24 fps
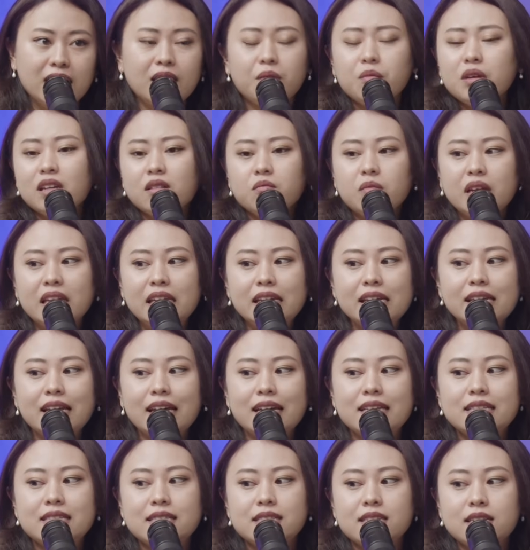In many
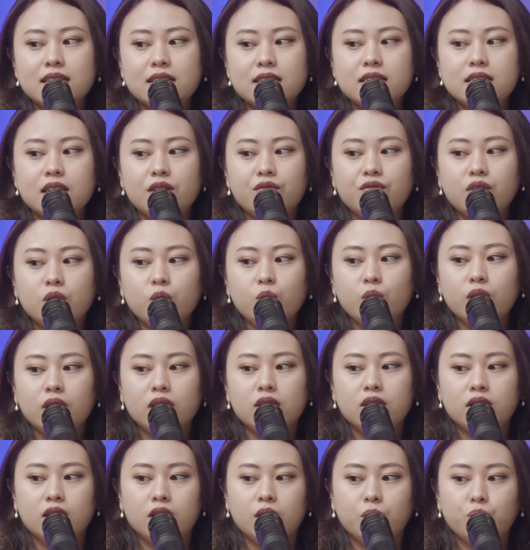cases, even
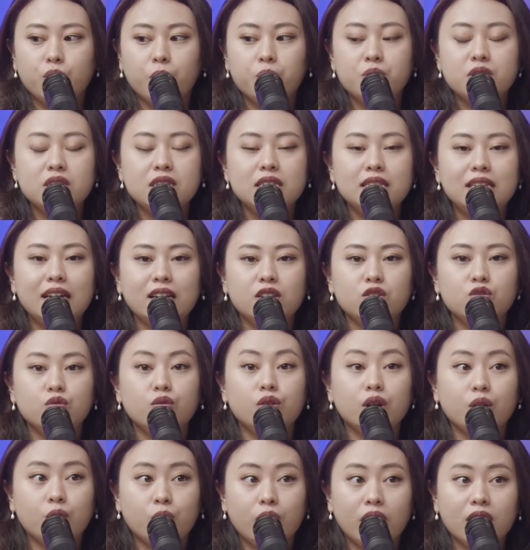with property that you
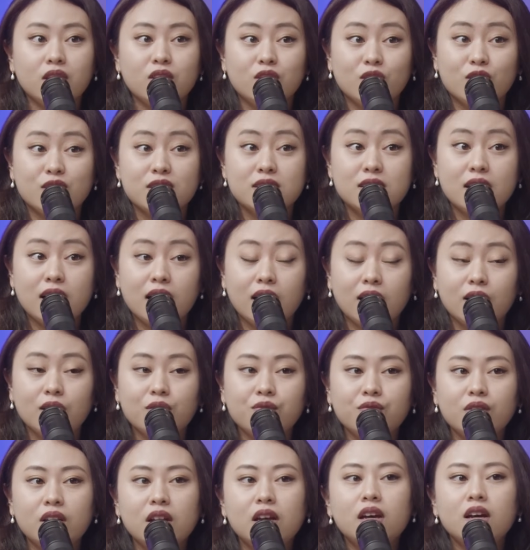acquire
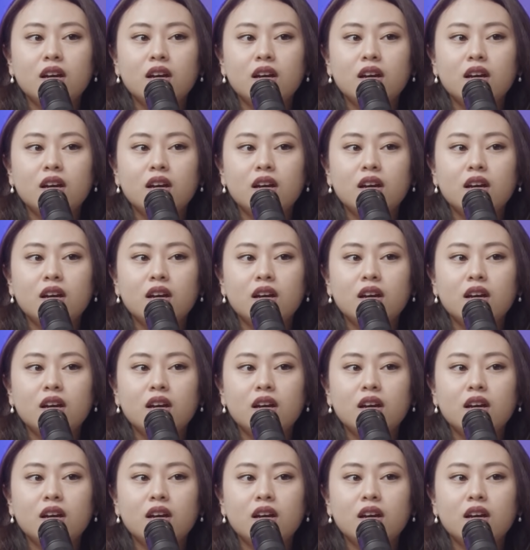yourself,